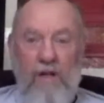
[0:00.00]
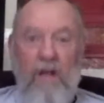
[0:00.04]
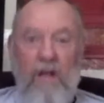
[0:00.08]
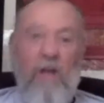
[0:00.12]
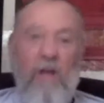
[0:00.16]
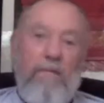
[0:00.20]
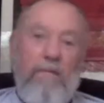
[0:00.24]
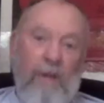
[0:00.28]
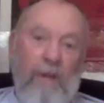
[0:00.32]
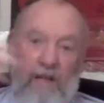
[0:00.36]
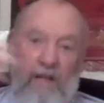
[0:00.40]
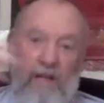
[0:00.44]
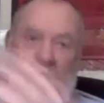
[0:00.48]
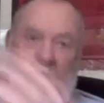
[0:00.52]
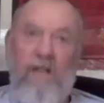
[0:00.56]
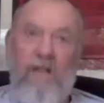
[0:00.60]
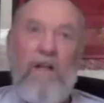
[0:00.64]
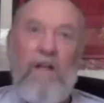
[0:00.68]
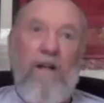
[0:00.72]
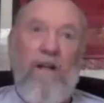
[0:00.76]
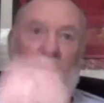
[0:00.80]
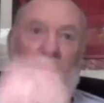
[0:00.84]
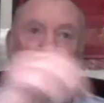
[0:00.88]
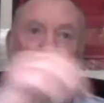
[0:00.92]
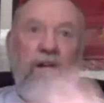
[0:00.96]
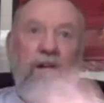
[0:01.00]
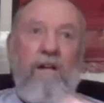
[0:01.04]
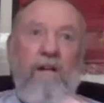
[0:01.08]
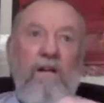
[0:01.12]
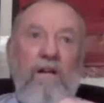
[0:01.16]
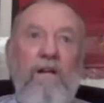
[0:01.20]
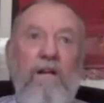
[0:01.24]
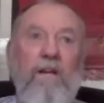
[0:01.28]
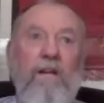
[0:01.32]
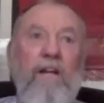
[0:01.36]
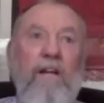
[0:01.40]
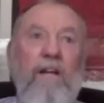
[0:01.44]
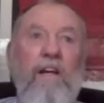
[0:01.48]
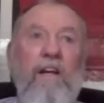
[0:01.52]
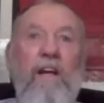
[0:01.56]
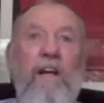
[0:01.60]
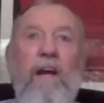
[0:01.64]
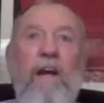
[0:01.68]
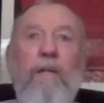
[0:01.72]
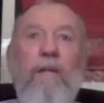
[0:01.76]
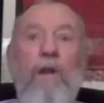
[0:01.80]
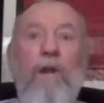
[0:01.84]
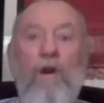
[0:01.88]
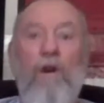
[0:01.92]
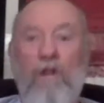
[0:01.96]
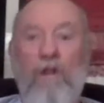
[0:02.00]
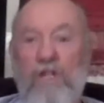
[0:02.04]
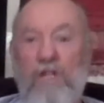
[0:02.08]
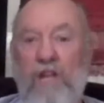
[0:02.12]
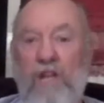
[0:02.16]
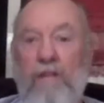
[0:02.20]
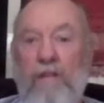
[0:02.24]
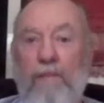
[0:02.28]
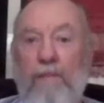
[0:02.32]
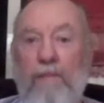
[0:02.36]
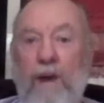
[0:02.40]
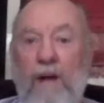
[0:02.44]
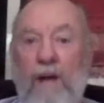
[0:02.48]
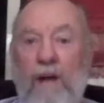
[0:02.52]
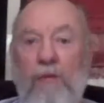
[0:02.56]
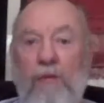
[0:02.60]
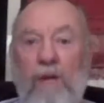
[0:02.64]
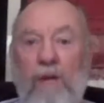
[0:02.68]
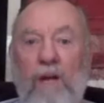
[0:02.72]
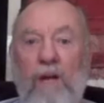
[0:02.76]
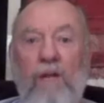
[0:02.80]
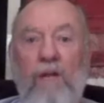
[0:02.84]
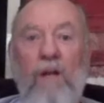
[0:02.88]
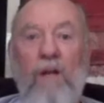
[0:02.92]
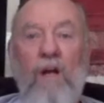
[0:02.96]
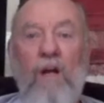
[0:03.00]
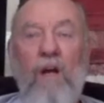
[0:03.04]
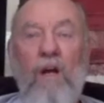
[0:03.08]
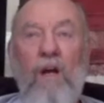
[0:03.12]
but they came along the same pathway, and